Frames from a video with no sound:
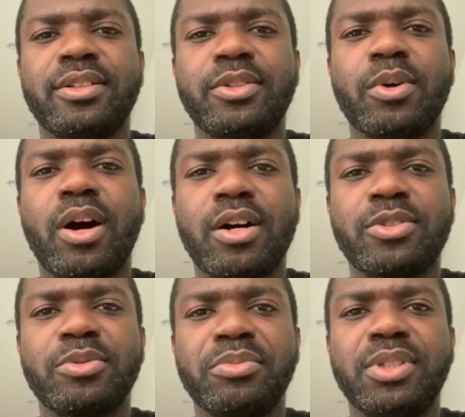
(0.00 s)
you are
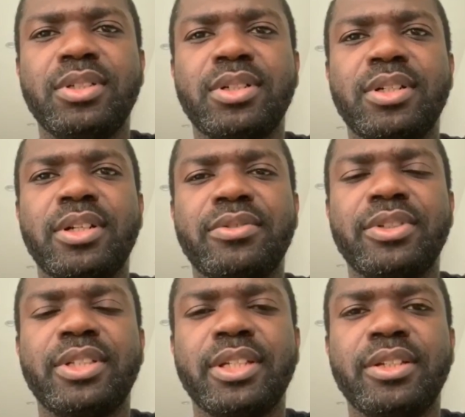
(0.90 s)
to me and
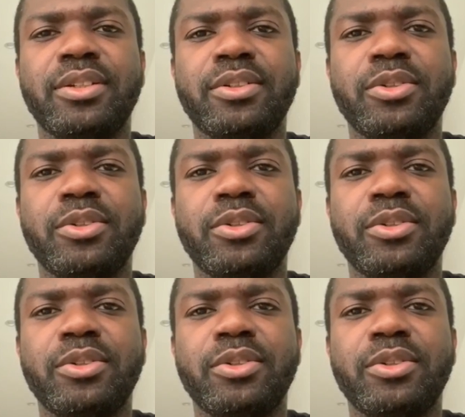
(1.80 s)
everything